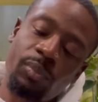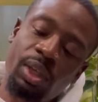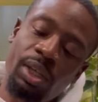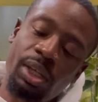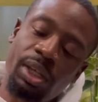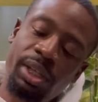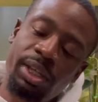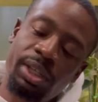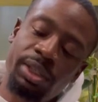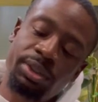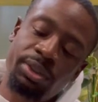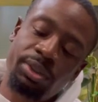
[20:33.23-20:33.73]

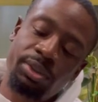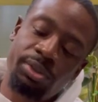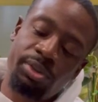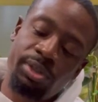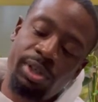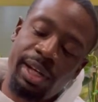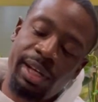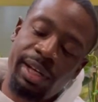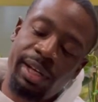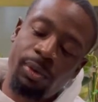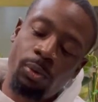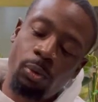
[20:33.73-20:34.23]
is
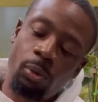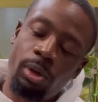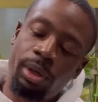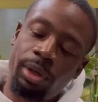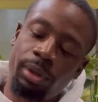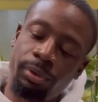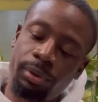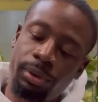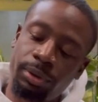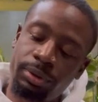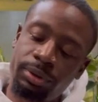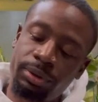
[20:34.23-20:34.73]
creating water
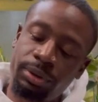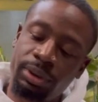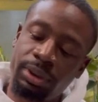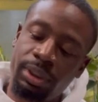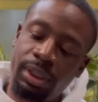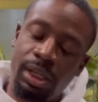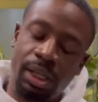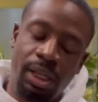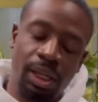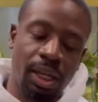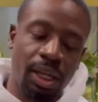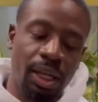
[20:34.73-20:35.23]
roots.
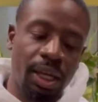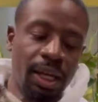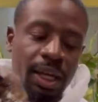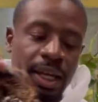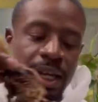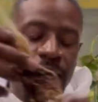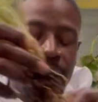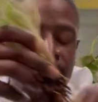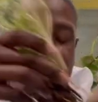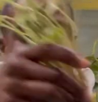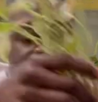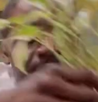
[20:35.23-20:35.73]
And
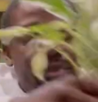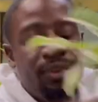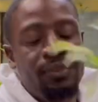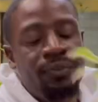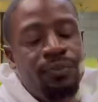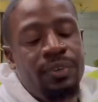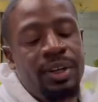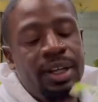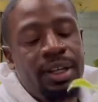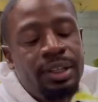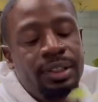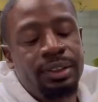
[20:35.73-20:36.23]
I haven't
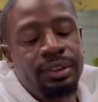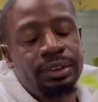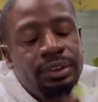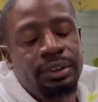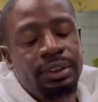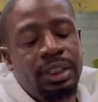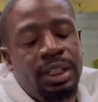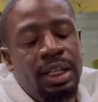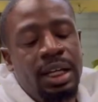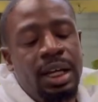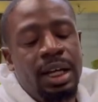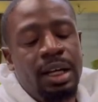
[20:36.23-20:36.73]
found
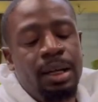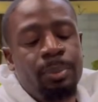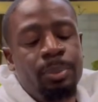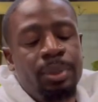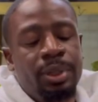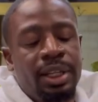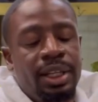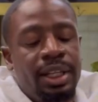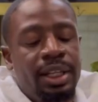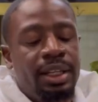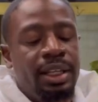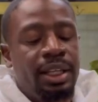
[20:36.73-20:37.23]
a
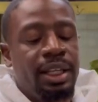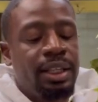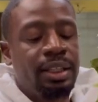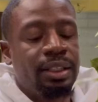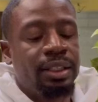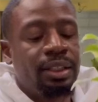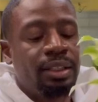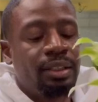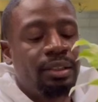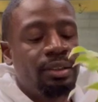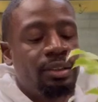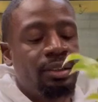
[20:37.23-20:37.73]
plant that
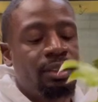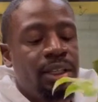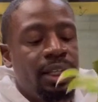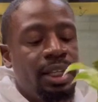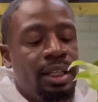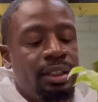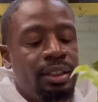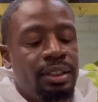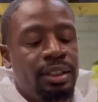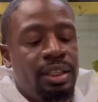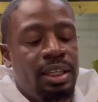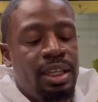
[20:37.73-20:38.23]

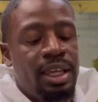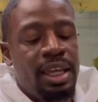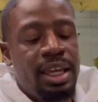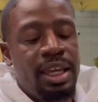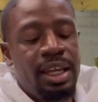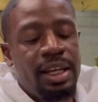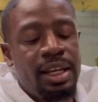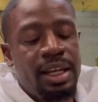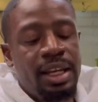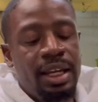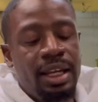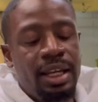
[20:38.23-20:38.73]

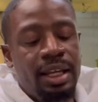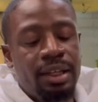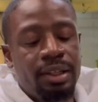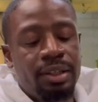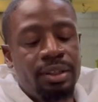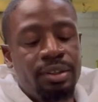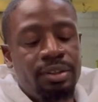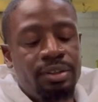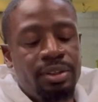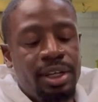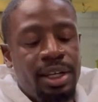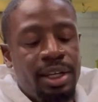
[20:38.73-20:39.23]
cannot
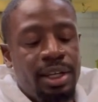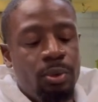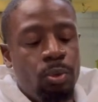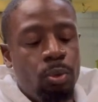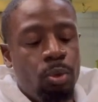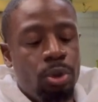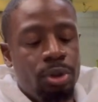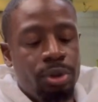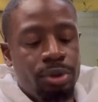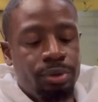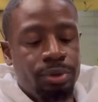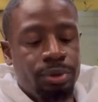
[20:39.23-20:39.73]
create
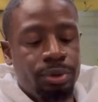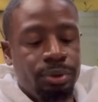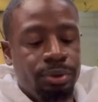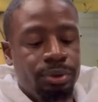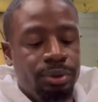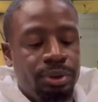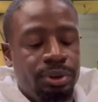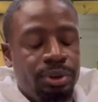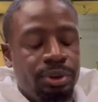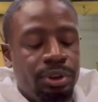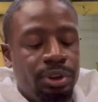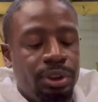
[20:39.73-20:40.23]
water roots.
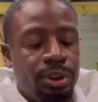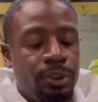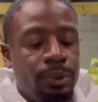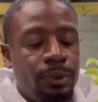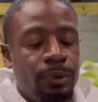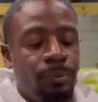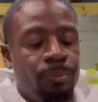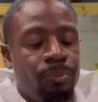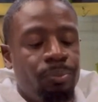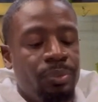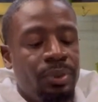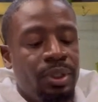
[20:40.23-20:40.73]

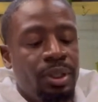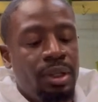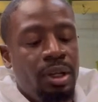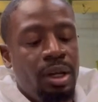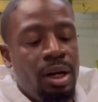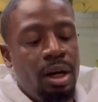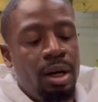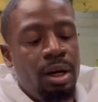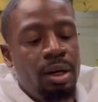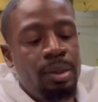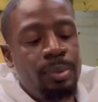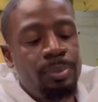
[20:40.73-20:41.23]
So
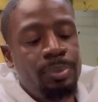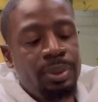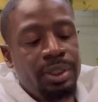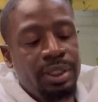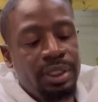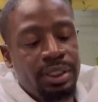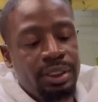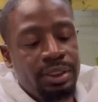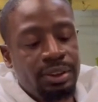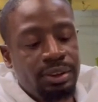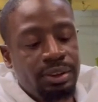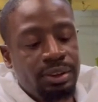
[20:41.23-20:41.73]
all
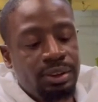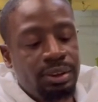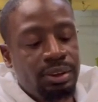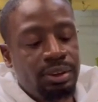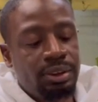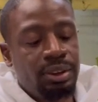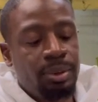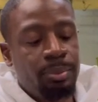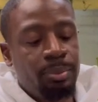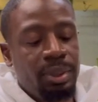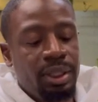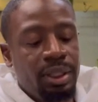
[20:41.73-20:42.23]
plants
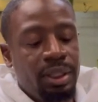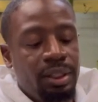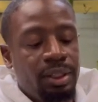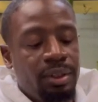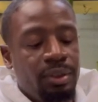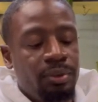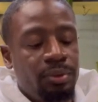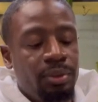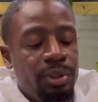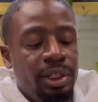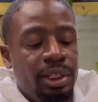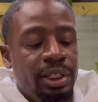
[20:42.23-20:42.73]
to me
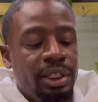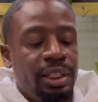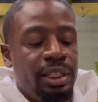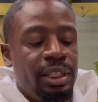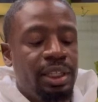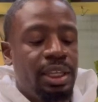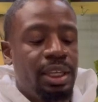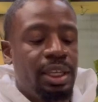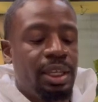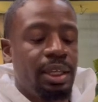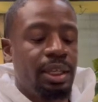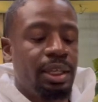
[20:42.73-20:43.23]
really
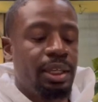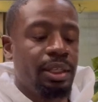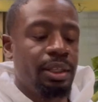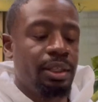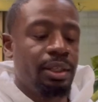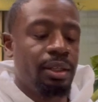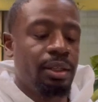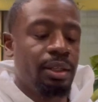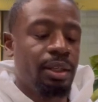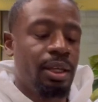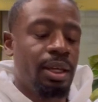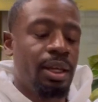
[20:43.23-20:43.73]

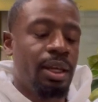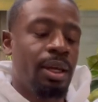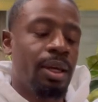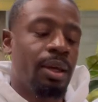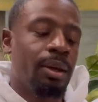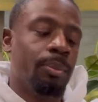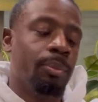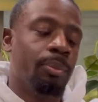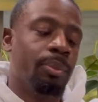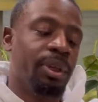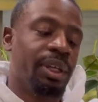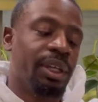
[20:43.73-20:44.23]
can
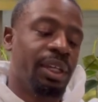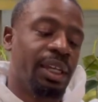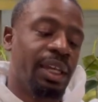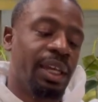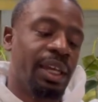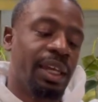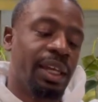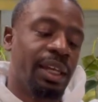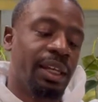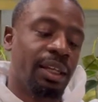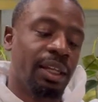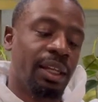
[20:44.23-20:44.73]
be
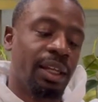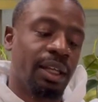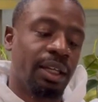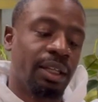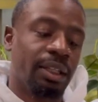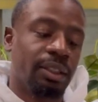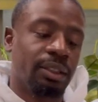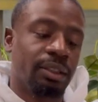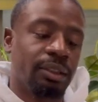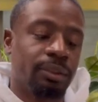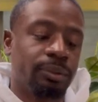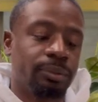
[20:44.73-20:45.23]
in
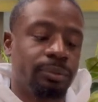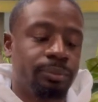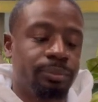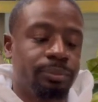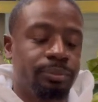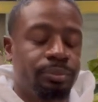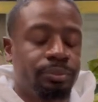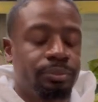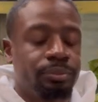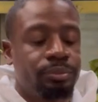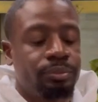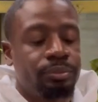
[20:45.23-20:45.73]
Leca.
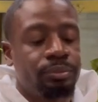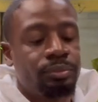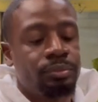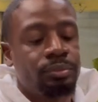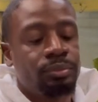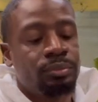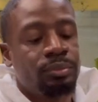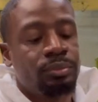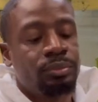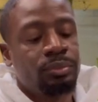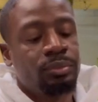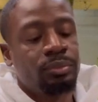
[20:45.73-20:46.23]

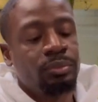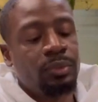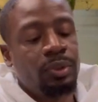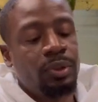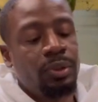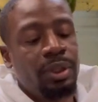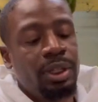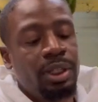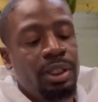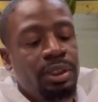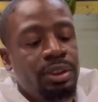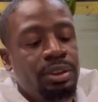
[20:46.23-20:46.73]

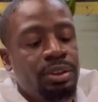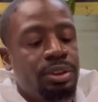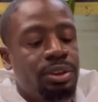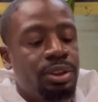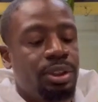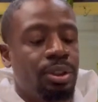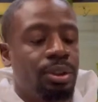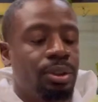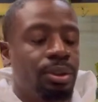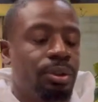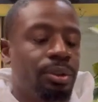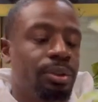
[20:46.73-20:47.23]
All right,
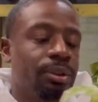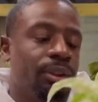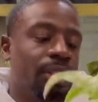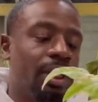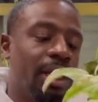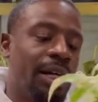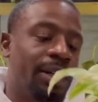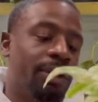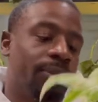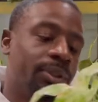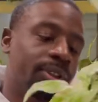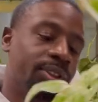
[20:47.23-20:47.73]
so
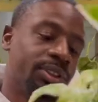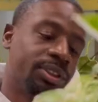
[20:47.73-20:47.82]
I don't want to